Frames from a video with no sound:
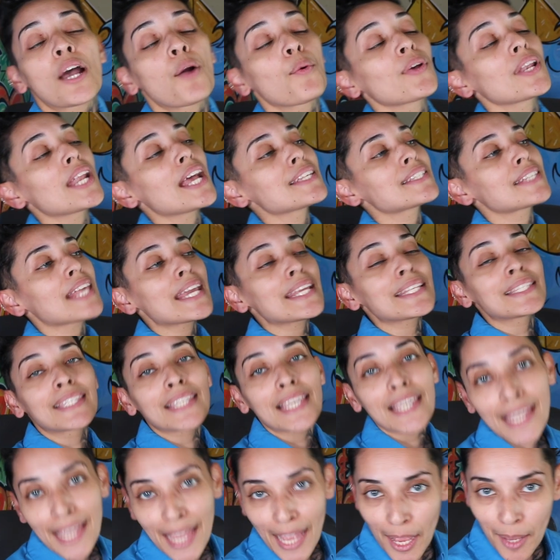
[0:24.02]
Now when I say
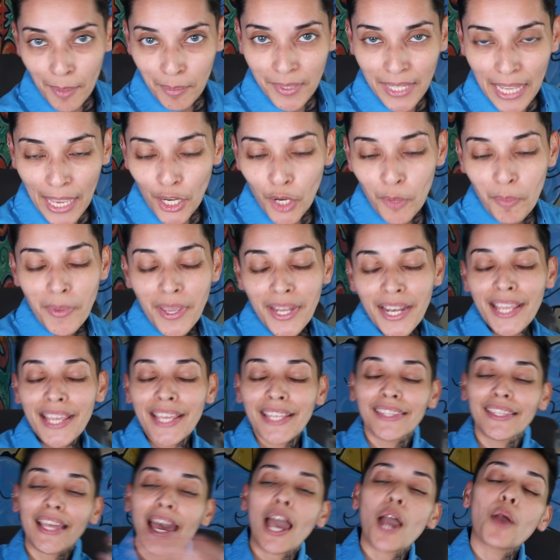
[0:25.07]
DMs, I don't mean
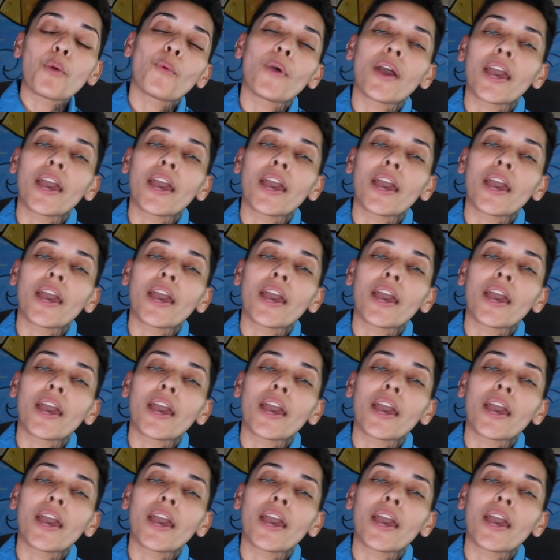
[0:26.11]
it in that